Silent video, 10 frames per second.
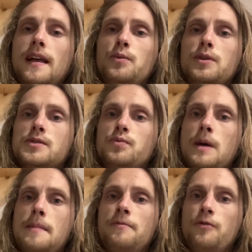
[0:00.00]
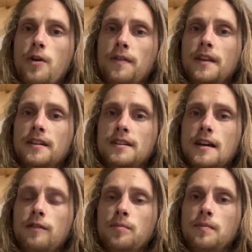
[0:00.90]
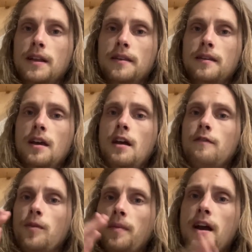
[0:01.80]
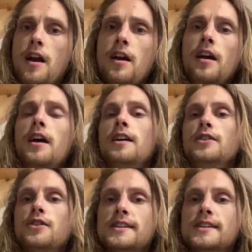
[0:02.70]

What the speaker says: that was web front-end development. From there, you